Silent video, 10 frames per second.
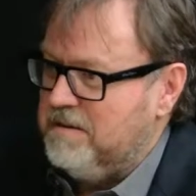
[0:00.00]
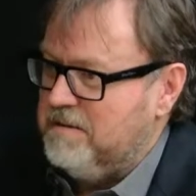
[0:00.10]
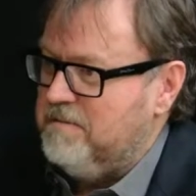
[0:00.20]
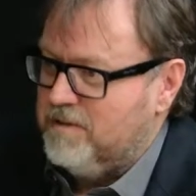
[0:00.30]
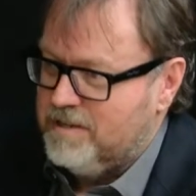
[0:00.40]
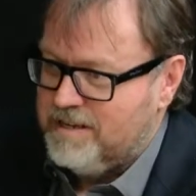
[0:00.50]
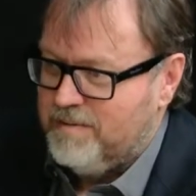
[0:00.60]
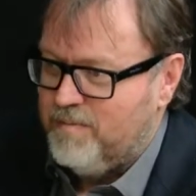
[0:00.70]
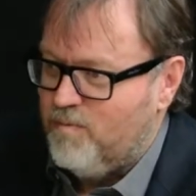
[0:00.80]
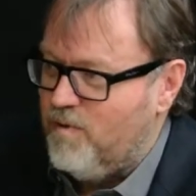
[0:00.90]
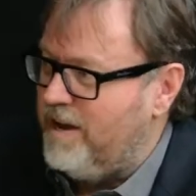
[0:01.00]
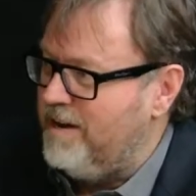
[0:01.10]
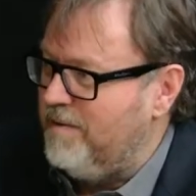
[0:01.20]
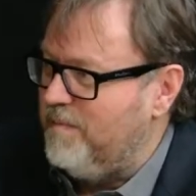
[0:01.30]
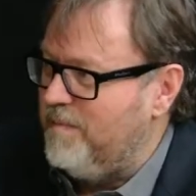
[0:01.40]
what's some
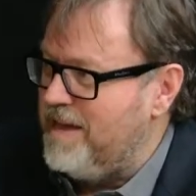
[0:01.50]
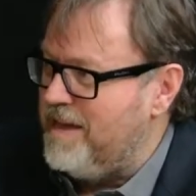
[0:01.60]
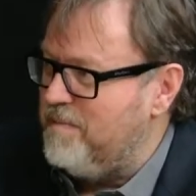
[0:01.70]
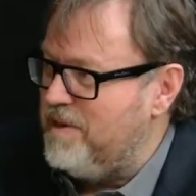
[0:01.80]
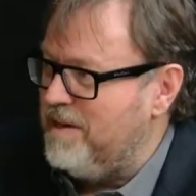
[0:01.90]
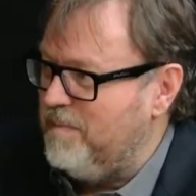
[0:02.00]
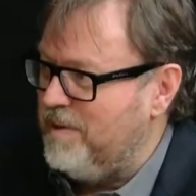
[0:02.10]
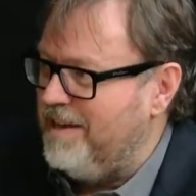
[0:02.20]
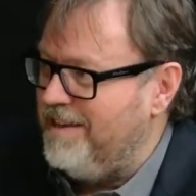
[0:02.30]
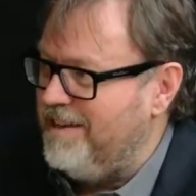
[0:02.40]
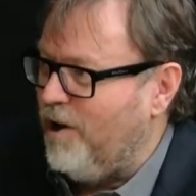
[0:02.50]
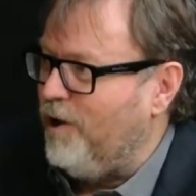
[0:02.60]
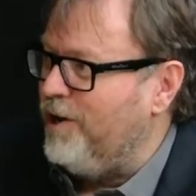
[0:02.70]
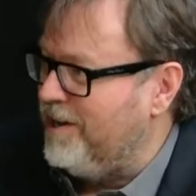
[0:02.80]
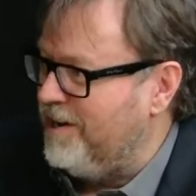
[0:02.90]
random Airbnb
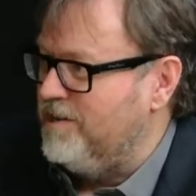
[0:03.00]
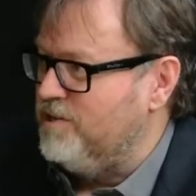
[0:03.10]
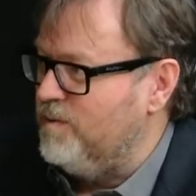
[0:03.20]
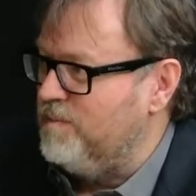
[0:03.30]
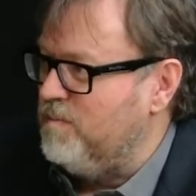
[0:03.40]
owner going to do with my